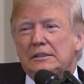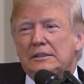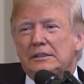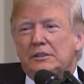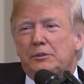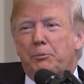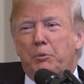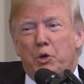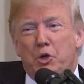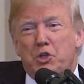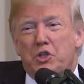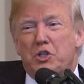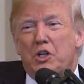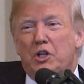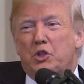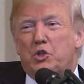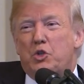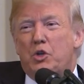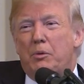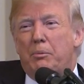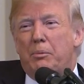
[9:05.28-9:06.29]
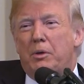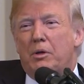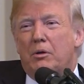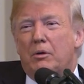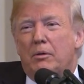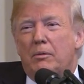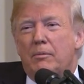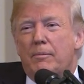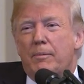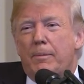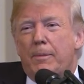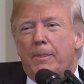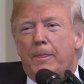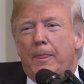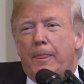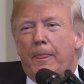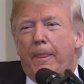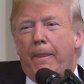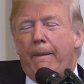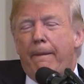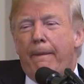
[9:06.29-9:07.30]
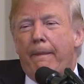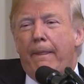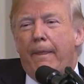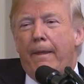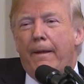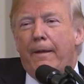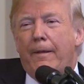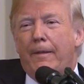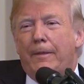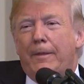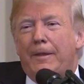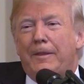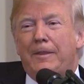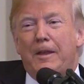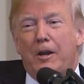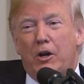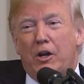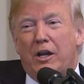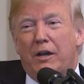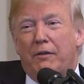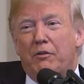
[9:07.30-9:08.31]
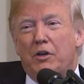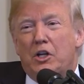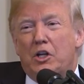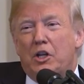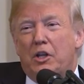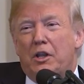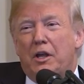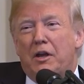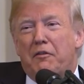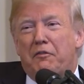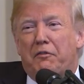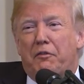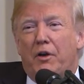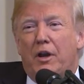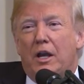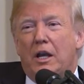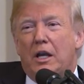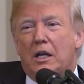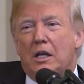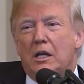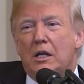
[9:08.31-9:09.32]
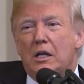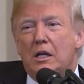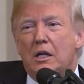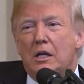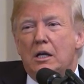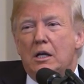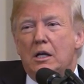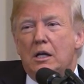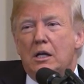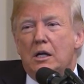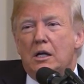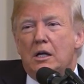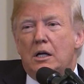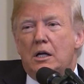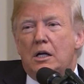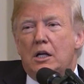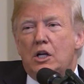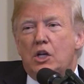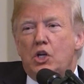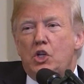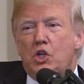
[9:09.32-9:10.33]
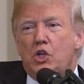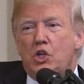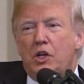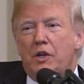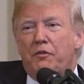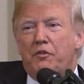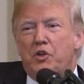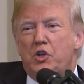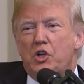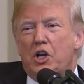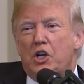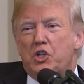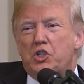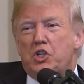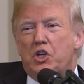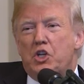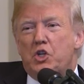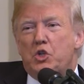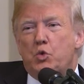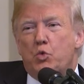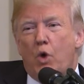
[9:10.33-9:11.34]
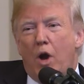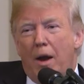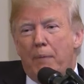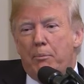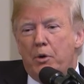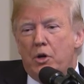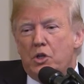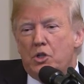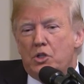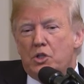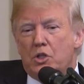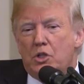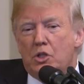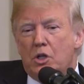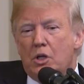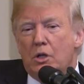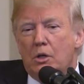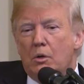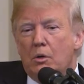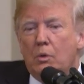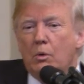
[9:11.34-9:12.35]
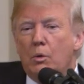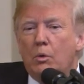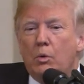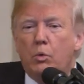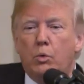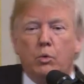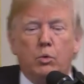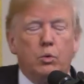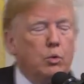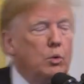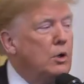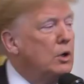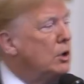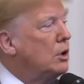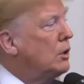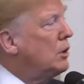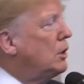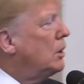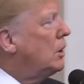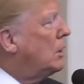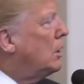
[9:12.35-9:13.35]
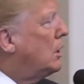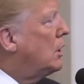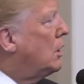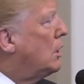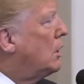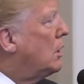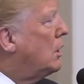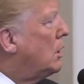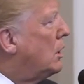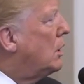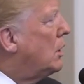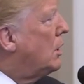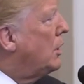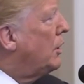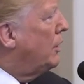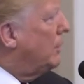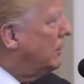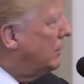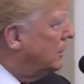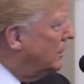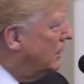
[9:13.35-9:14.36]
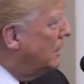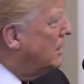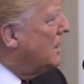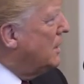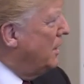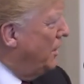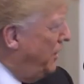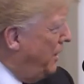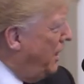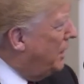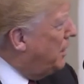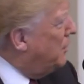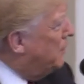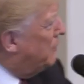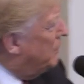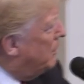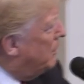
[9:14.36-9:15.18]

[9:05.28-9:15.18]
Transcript: It's a personal tribute that they are giving to their friend. Chief Justice Roberts, where are Thank you